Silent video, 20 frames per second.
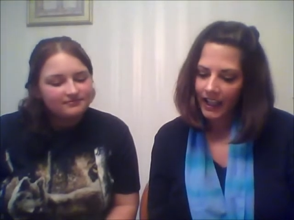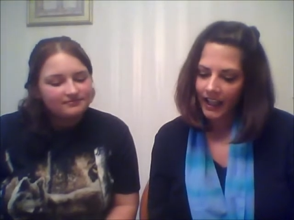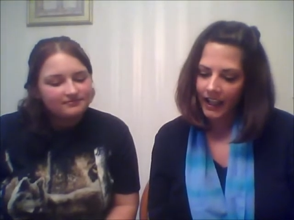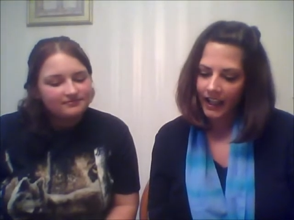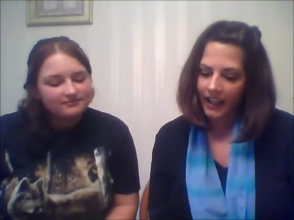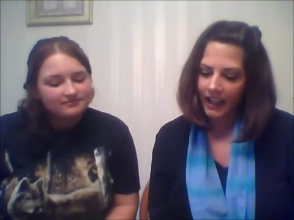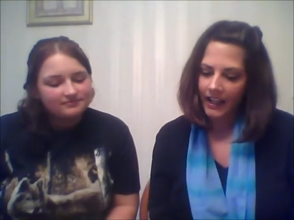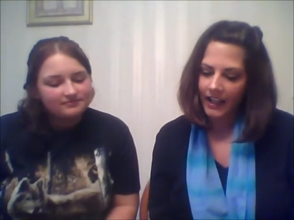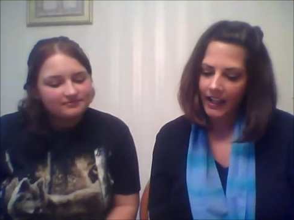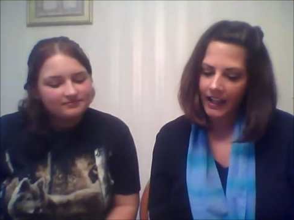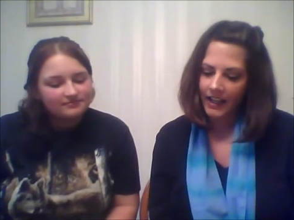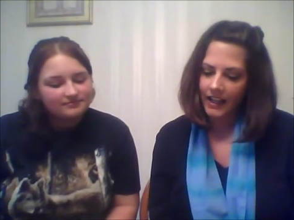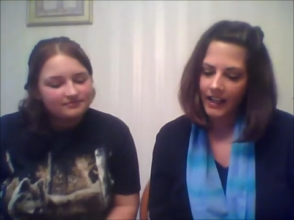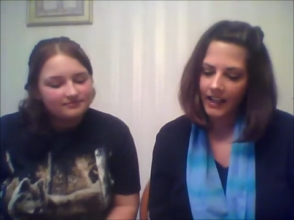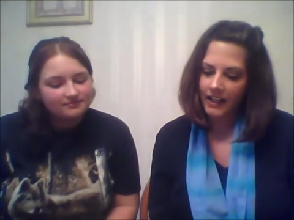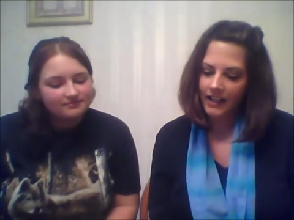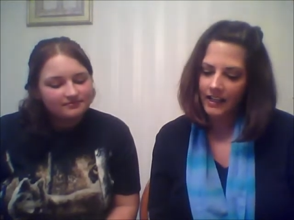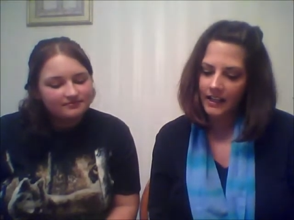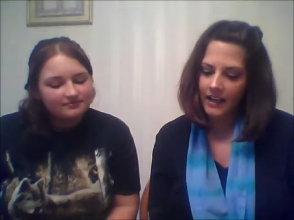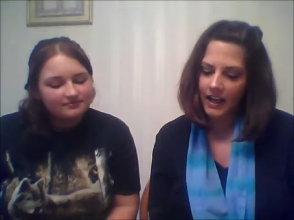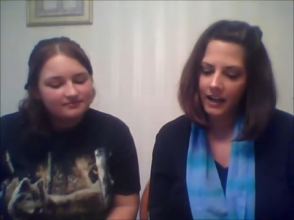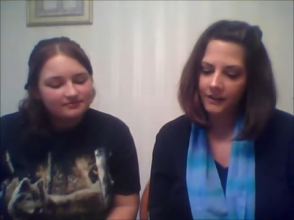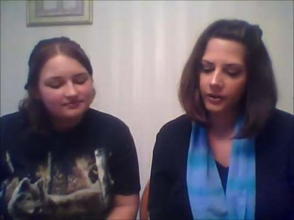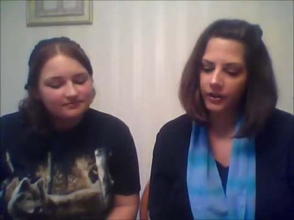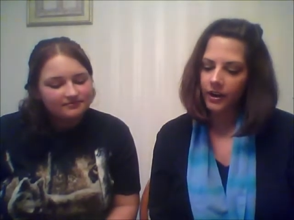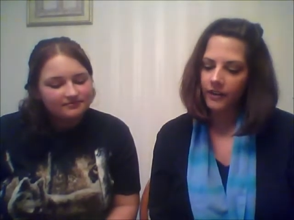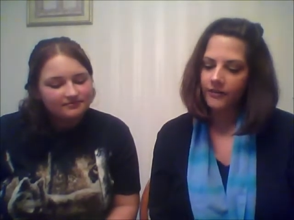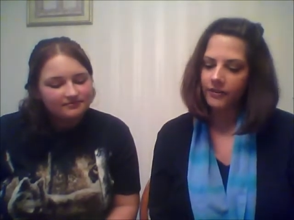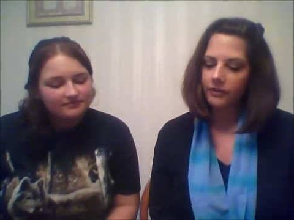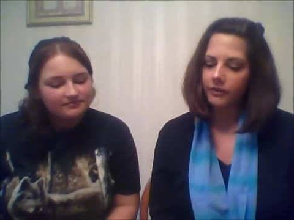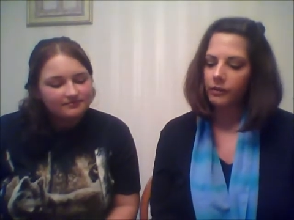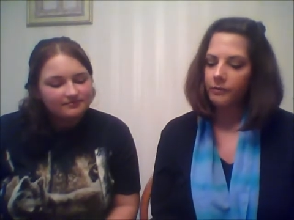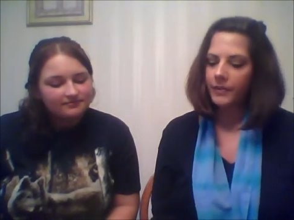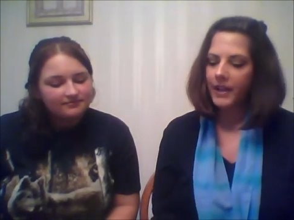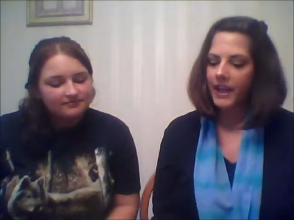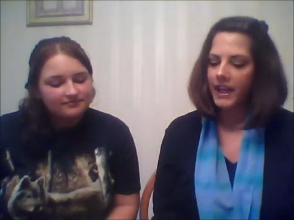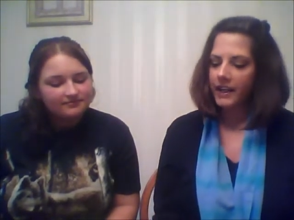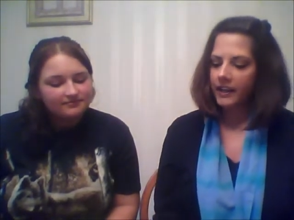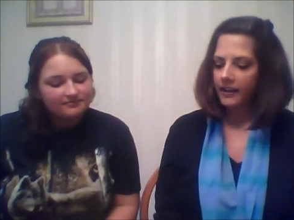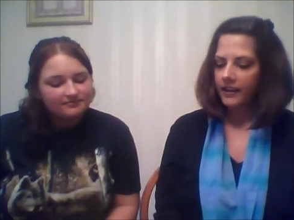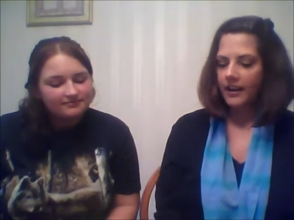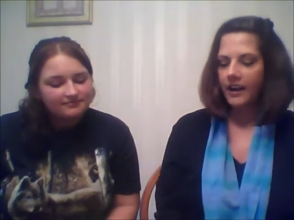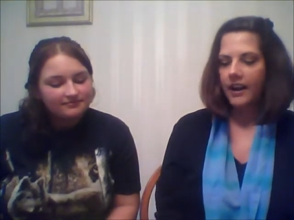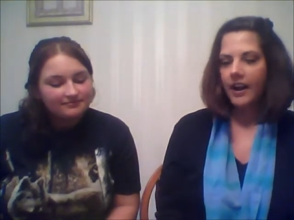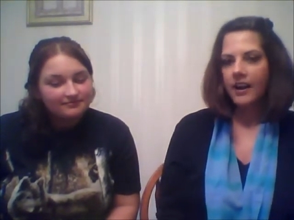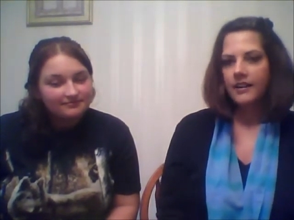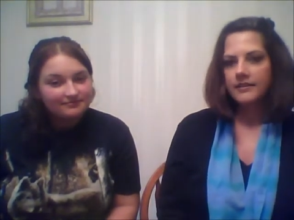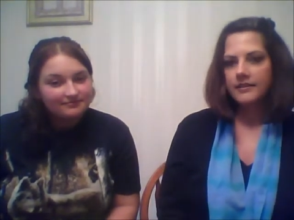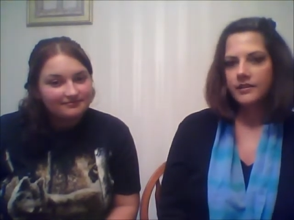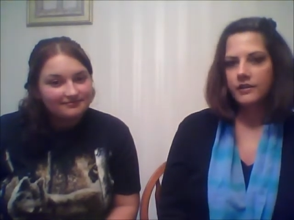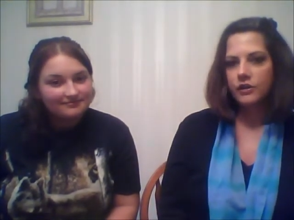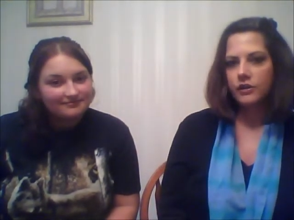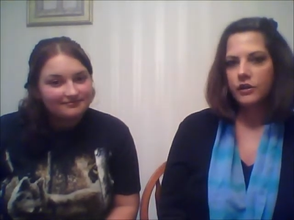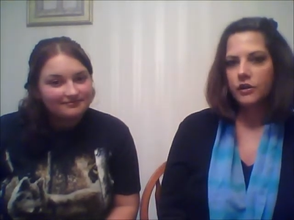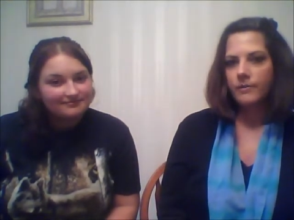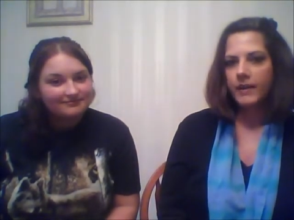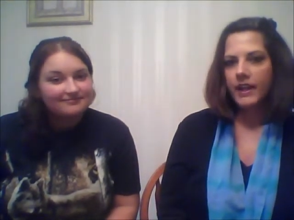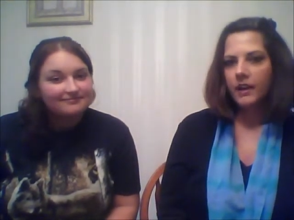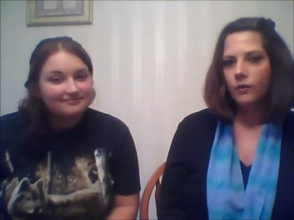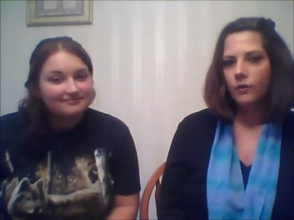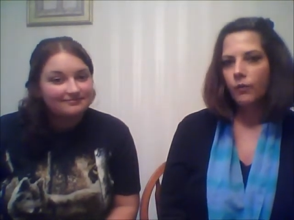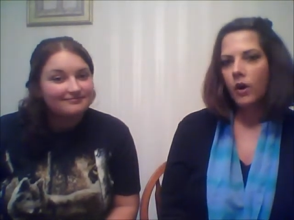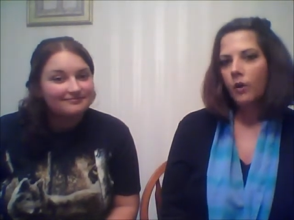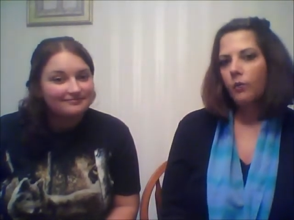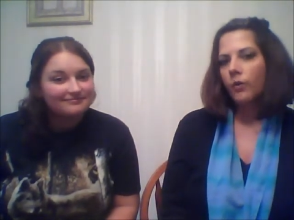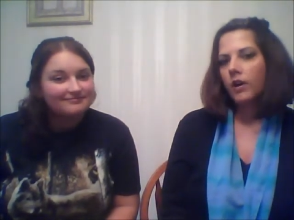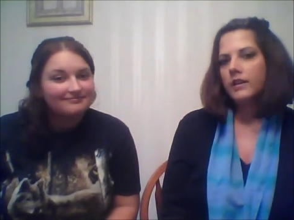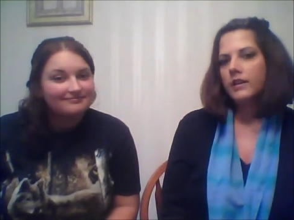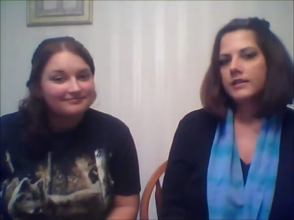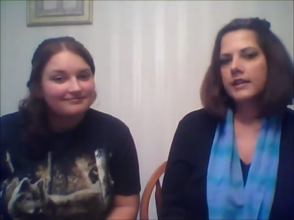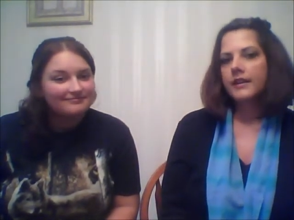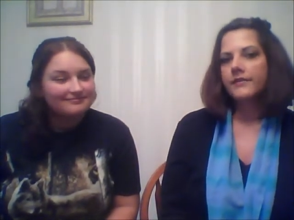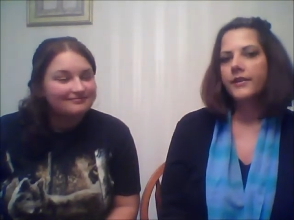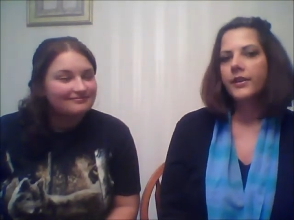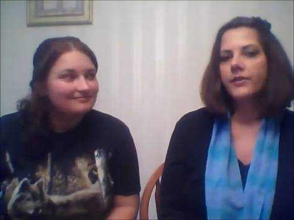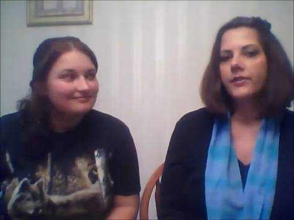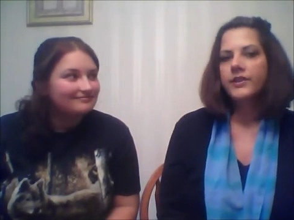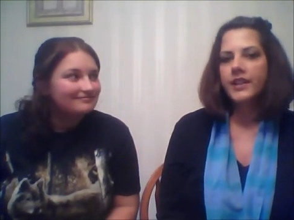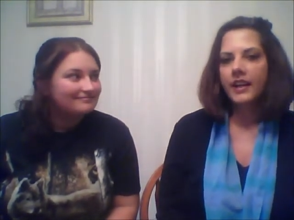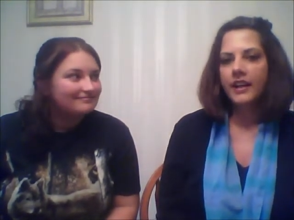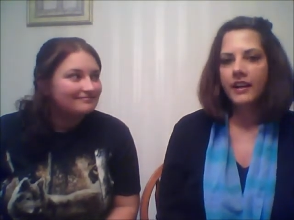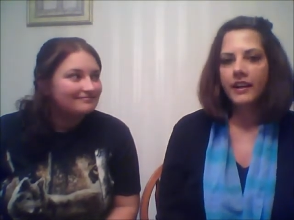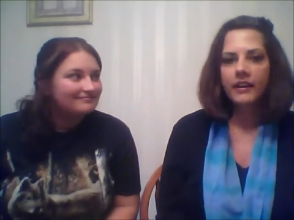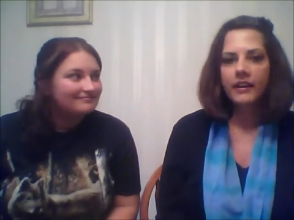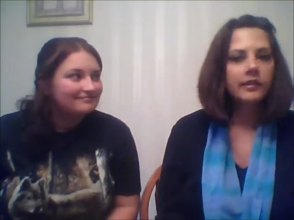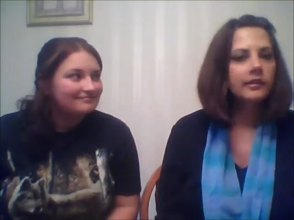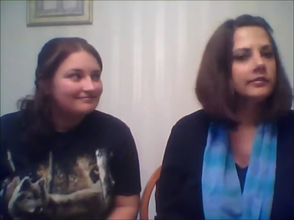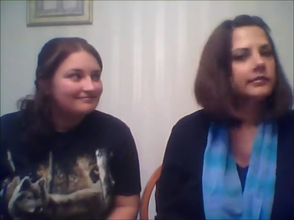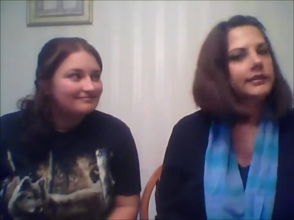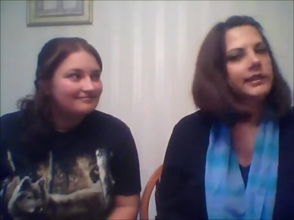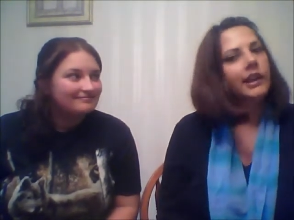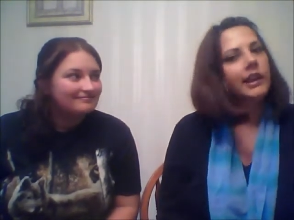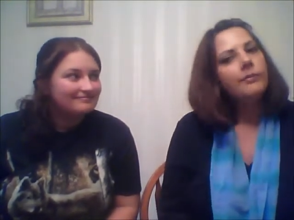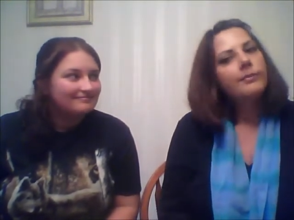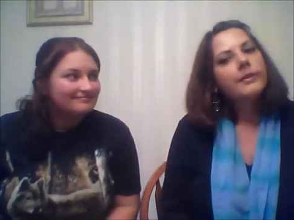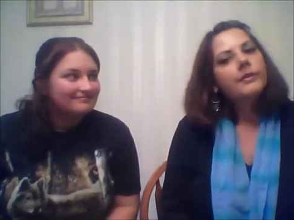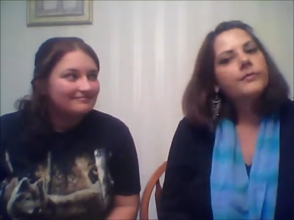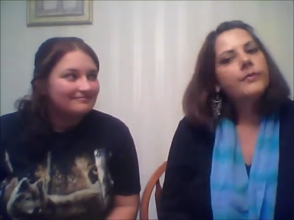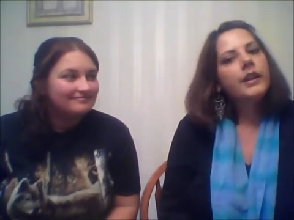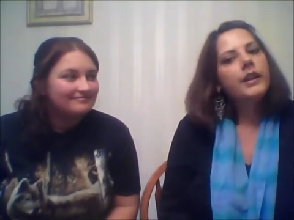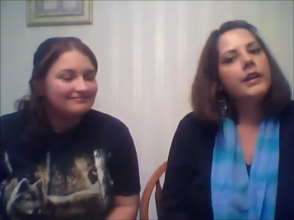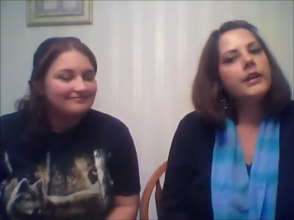Speaker 1: And have you ever repeated a costume, and what was it if you did? Nope, I've been